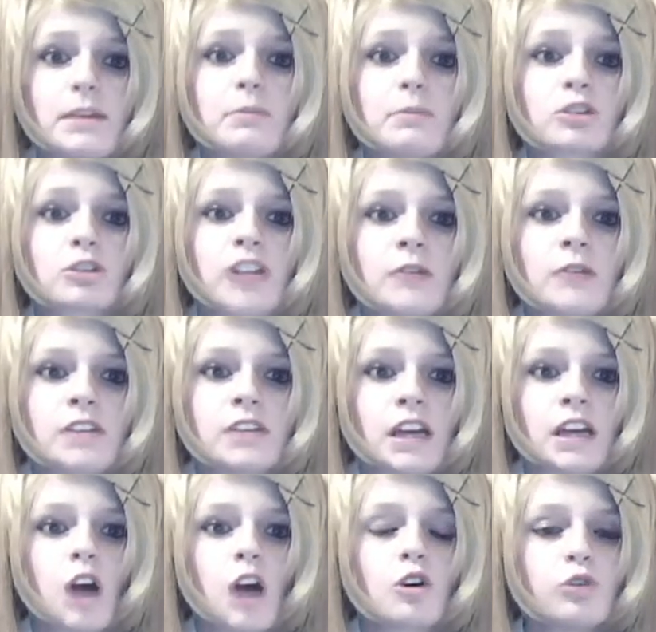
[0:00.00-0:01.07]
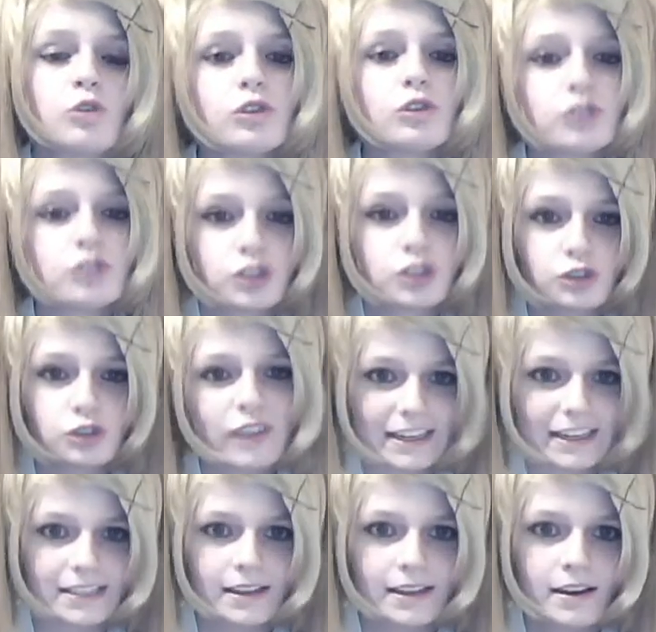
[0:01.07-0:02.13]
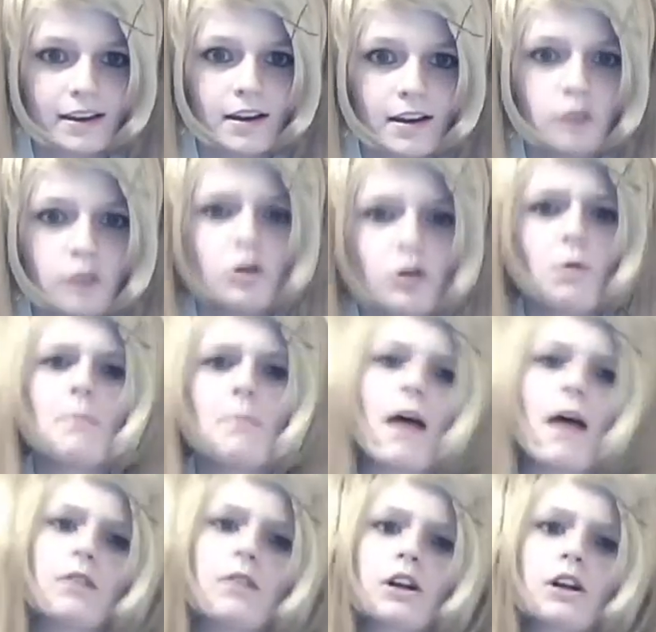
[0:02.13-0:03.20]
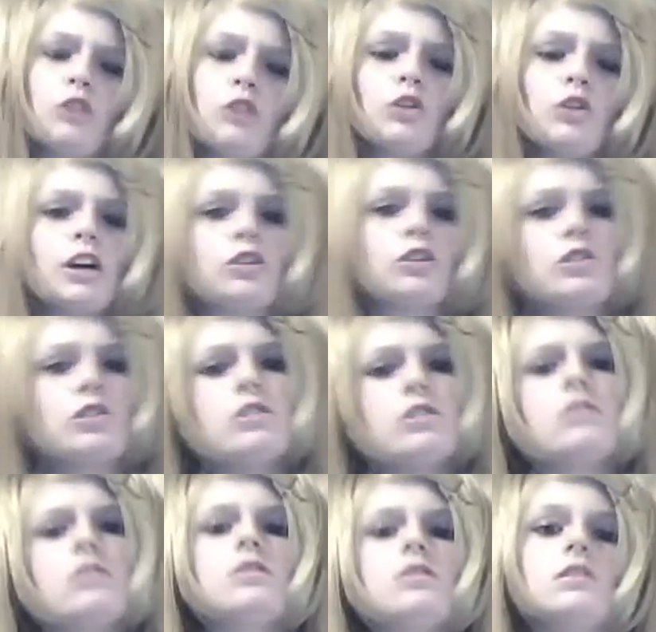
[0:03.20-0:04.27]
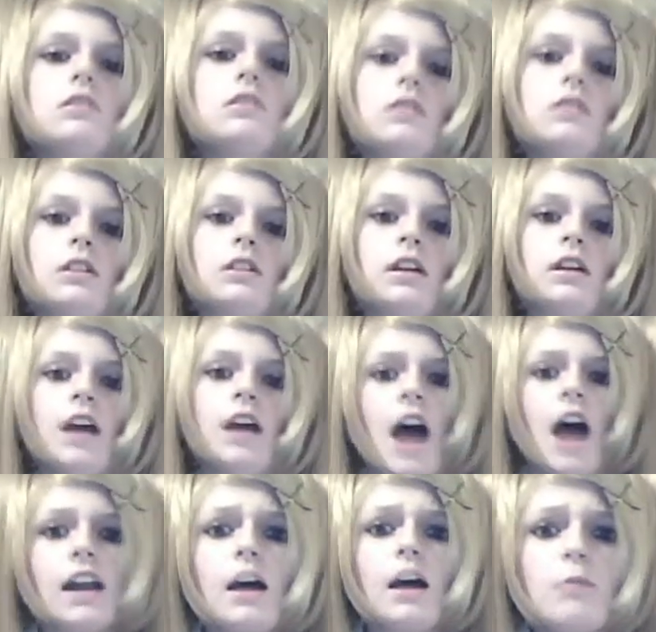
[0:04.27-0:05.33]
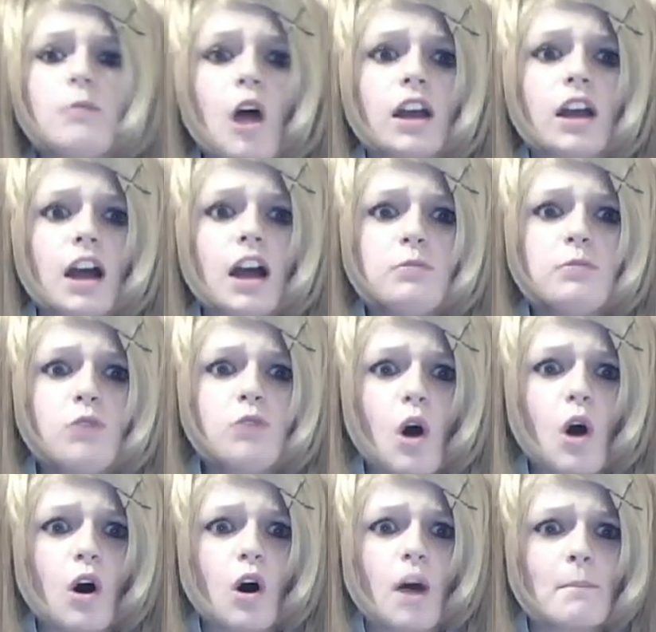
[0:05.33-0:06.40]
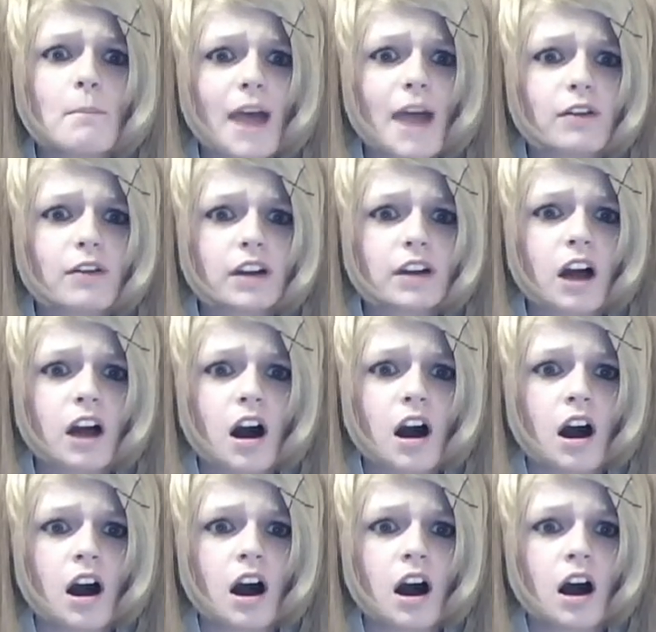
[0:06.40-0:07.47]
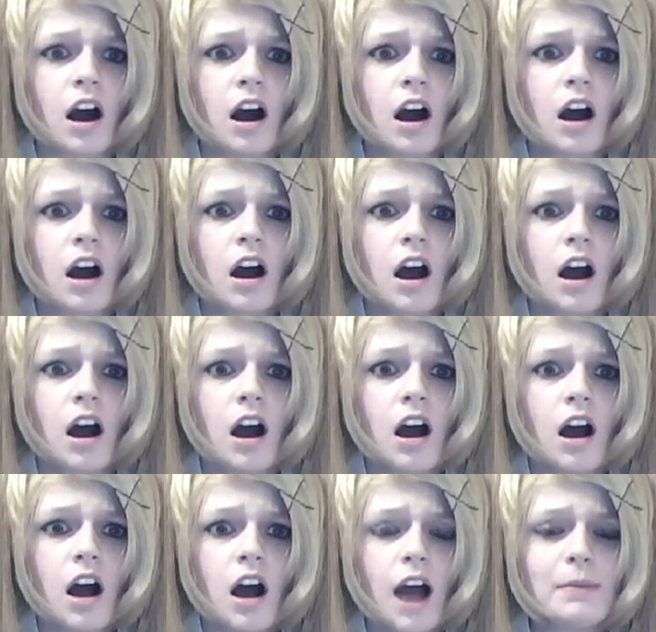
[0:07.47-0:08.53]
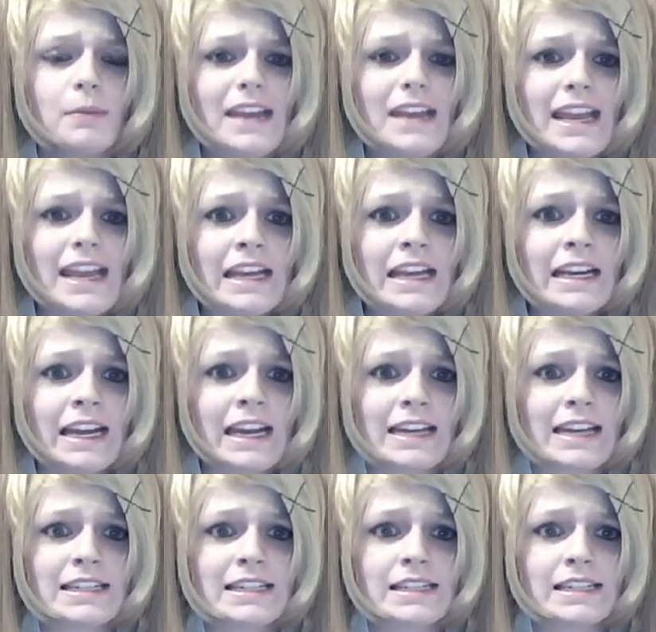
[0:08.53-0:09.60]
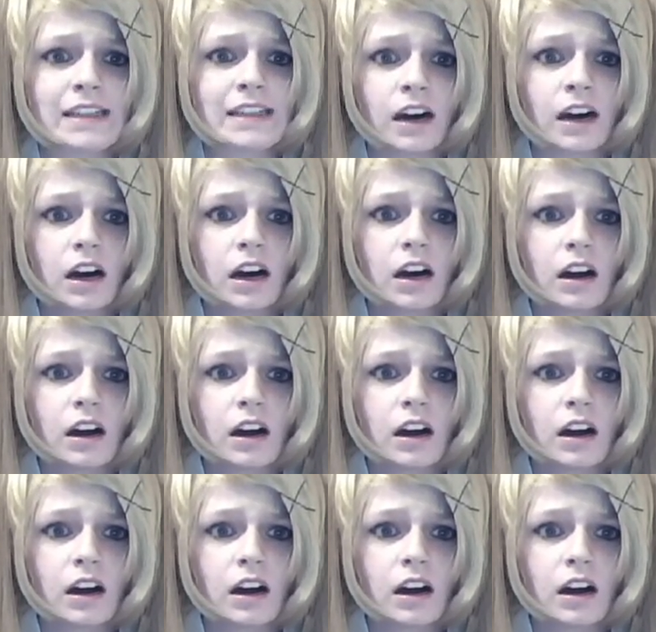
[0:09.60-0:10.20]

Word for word: people shouting across the street, "You're America, looking good!" And I'm like, "I'm not America. I'm England."